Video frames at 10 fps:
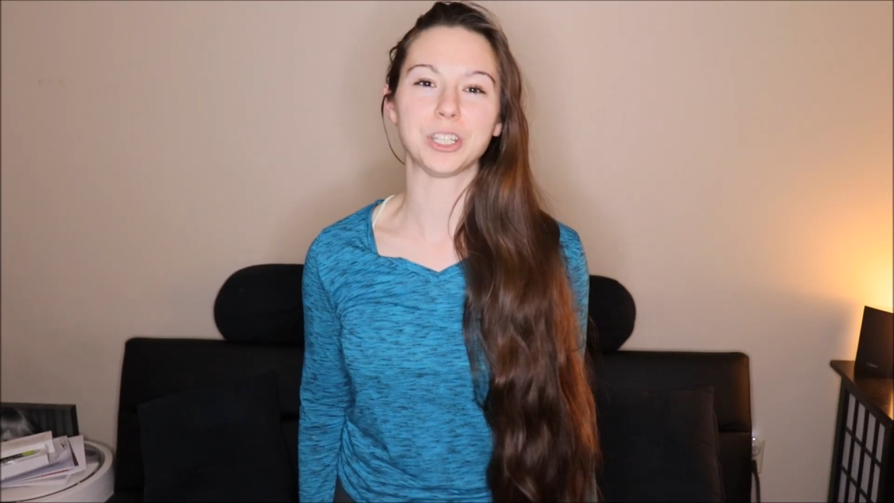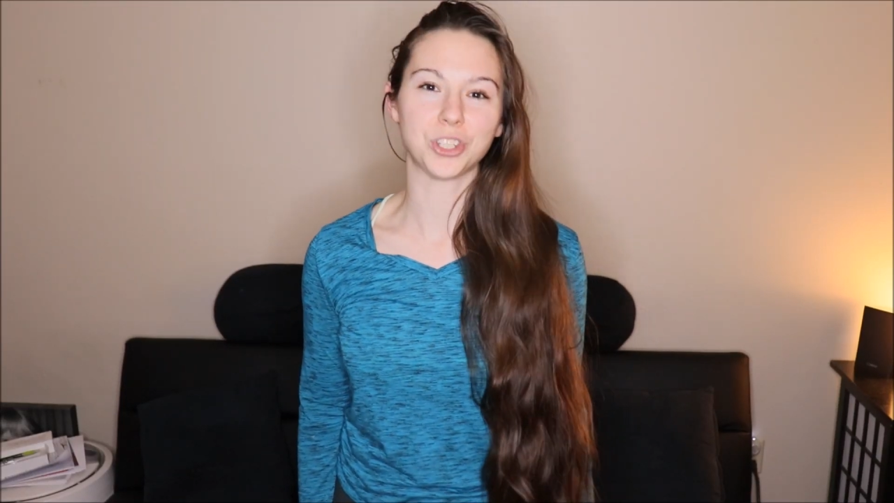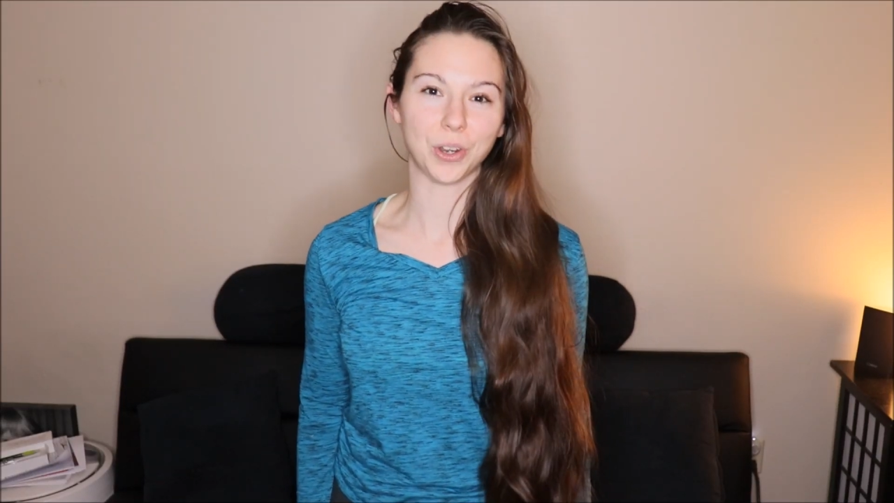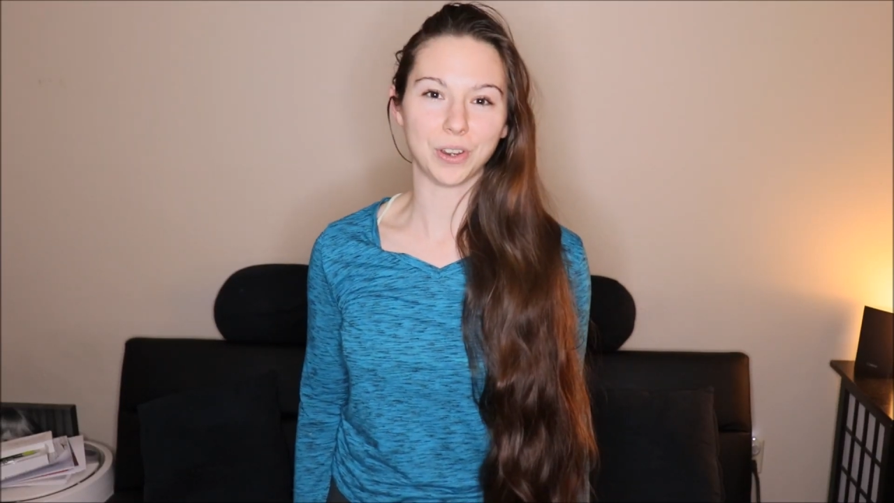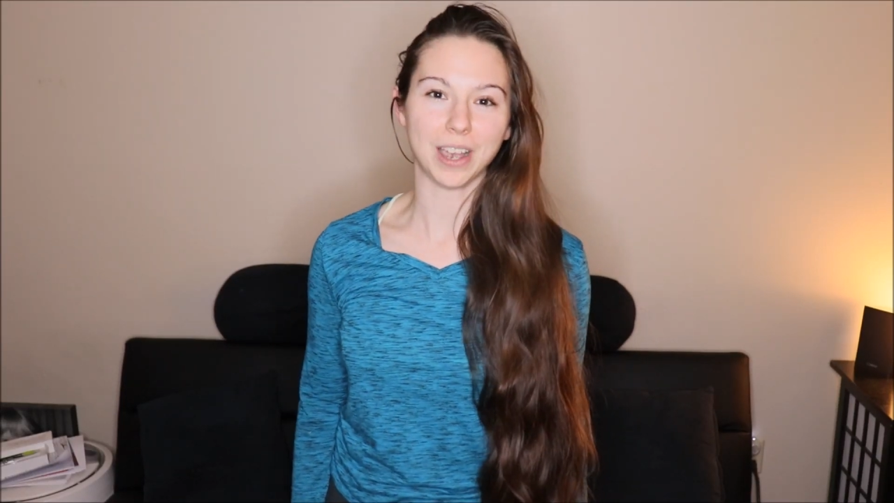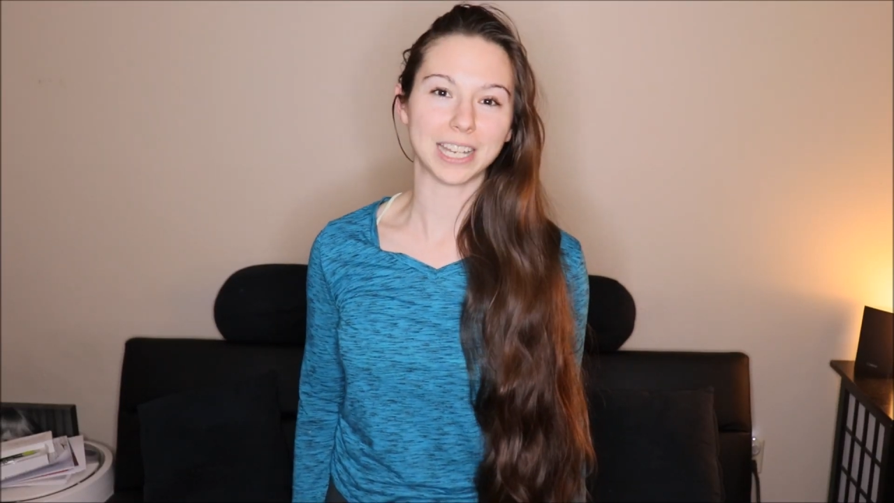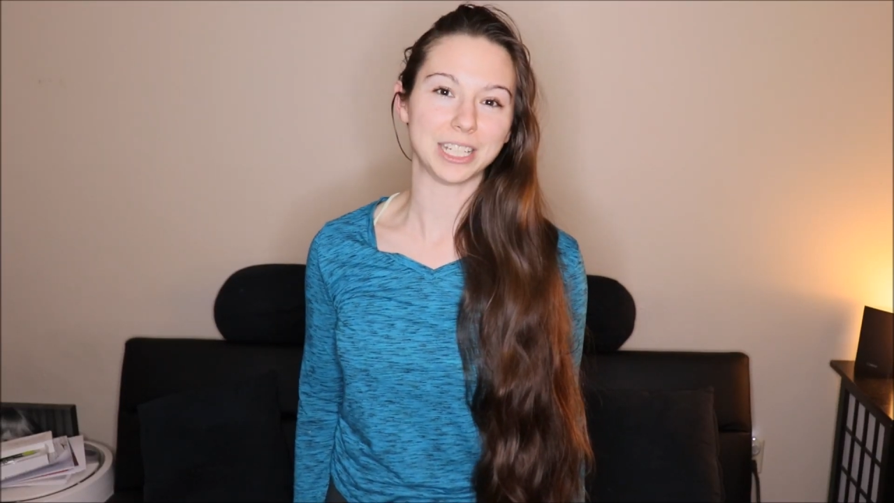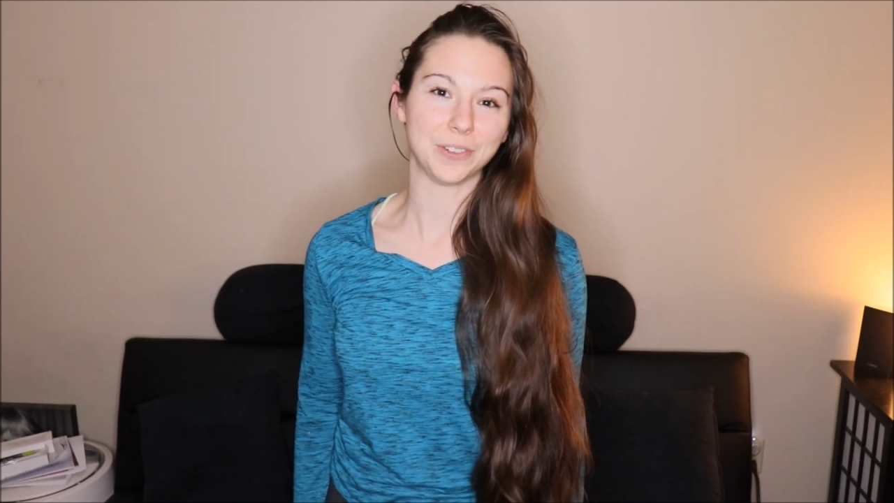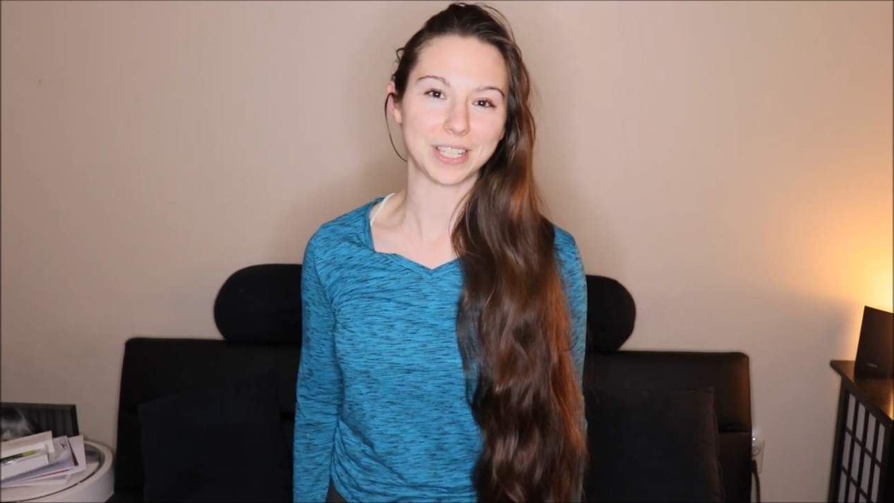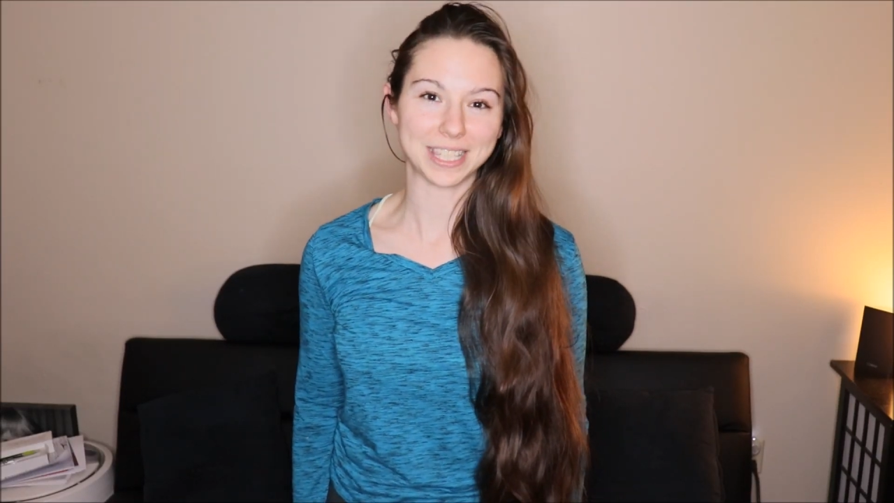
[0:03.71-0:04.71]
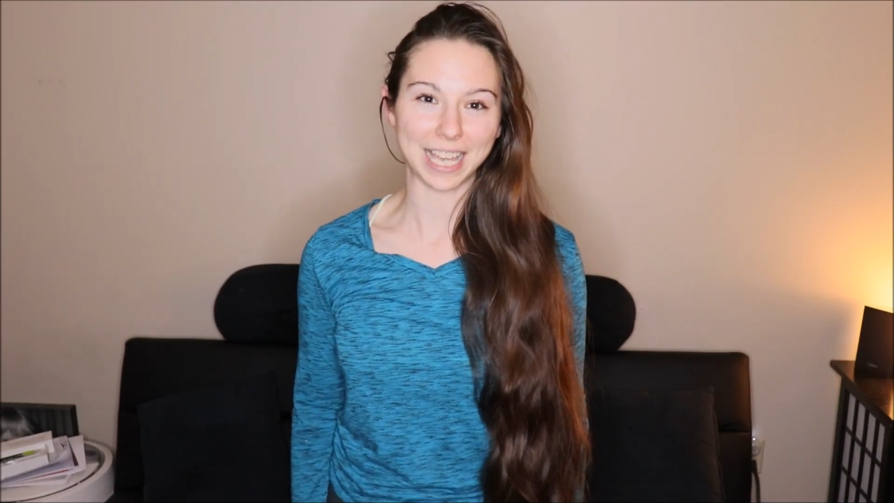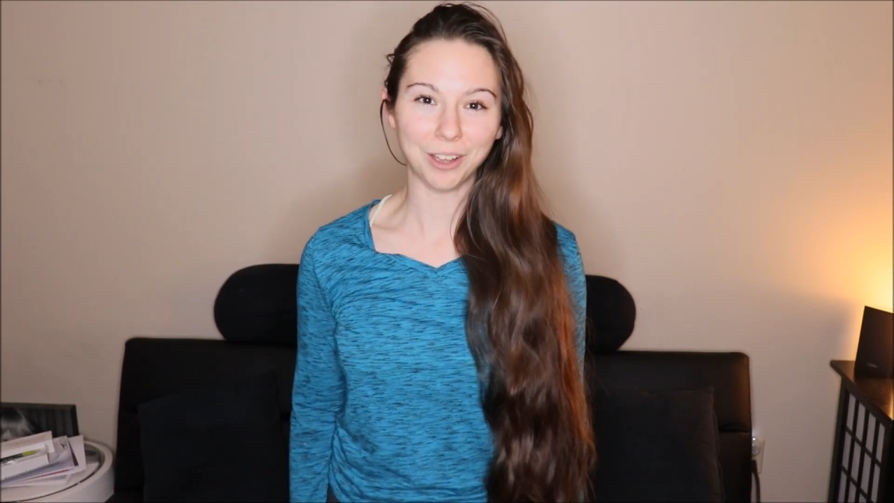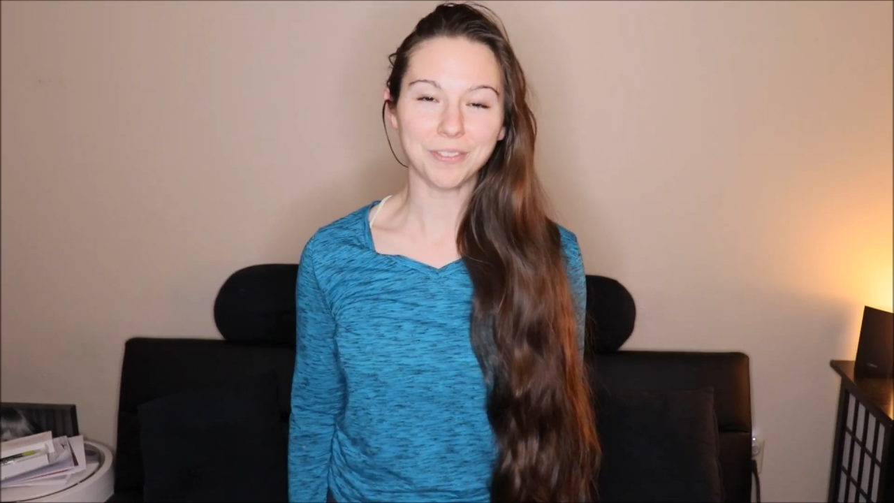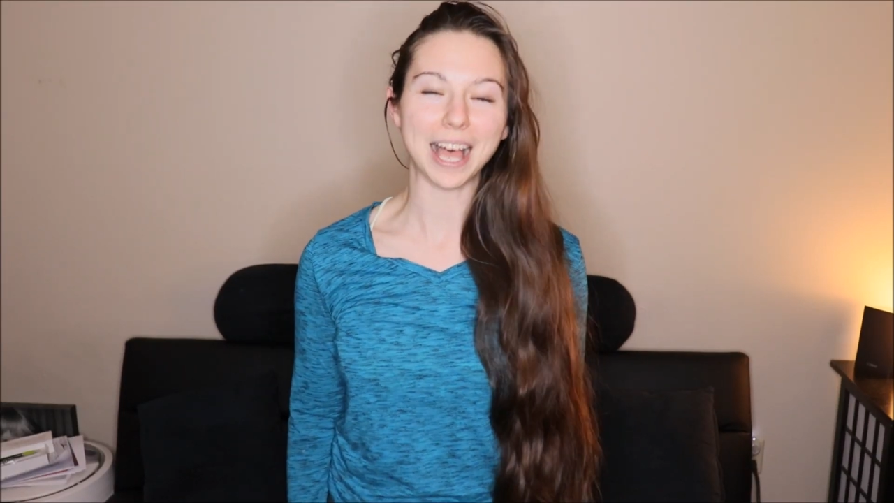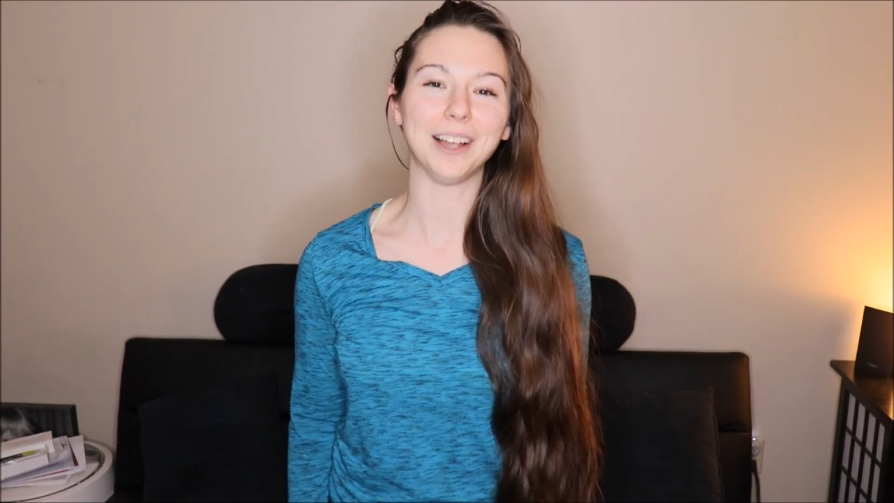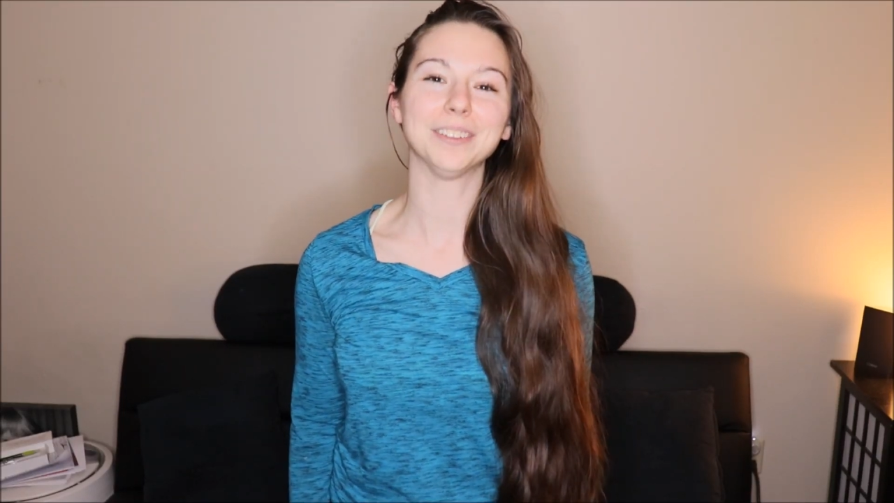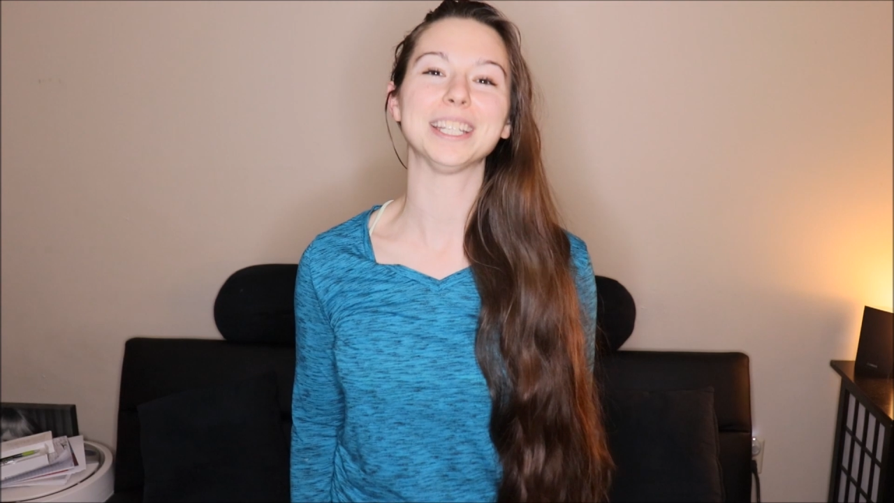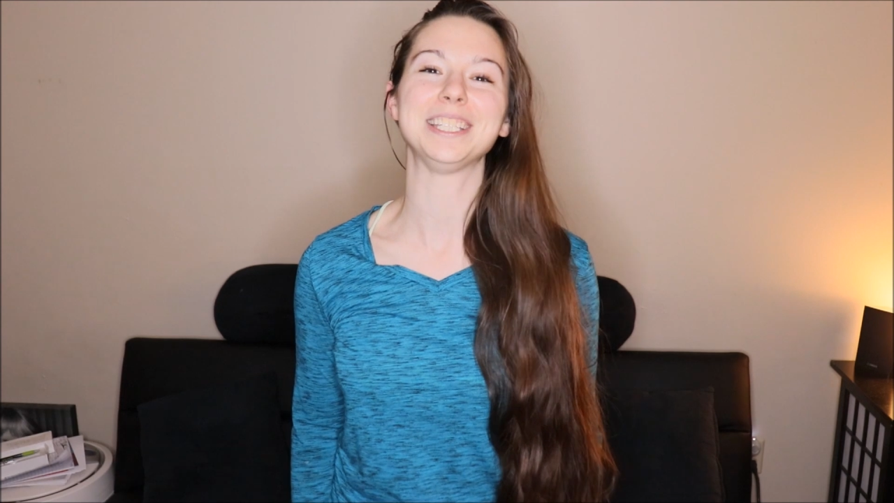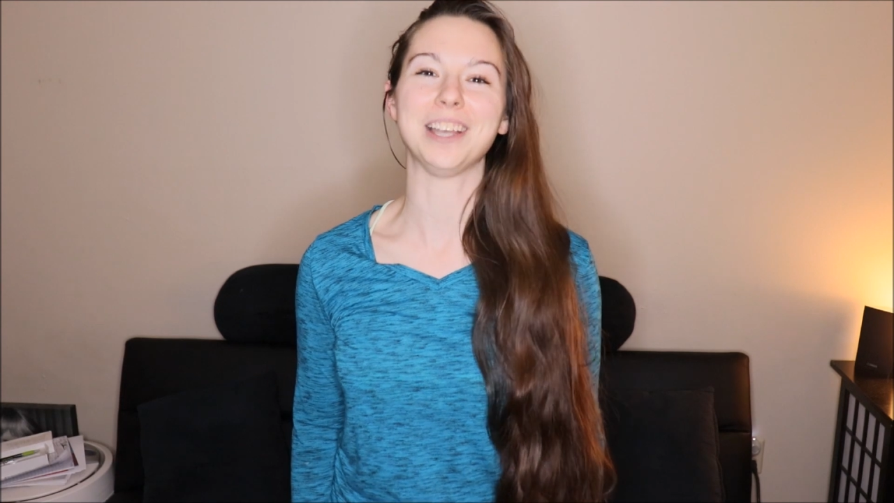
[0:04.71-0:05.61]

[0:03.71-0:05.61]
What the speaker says: to show you how to do a self-held